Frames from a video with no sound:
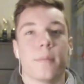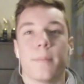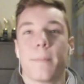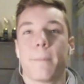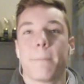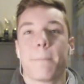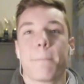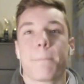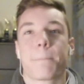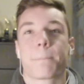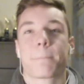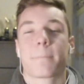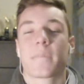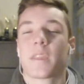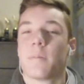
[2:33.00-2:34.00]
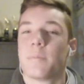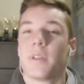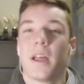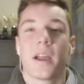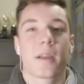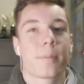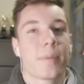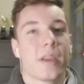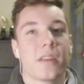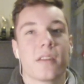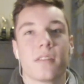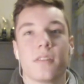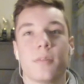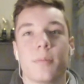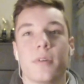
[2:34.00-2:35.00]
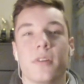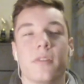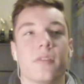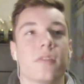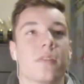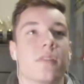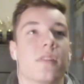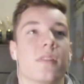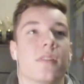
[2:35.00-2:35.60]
them. Black painted Loopers?